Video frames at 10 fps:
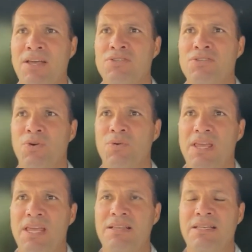So
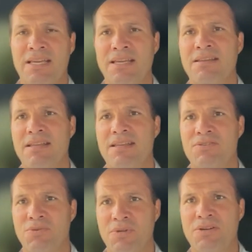it did,
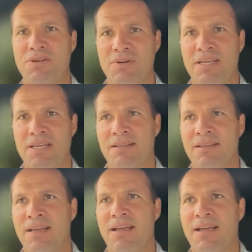to a degree,
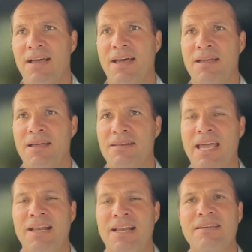
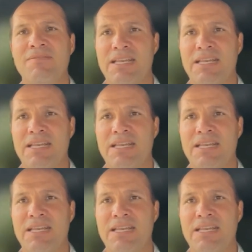negatively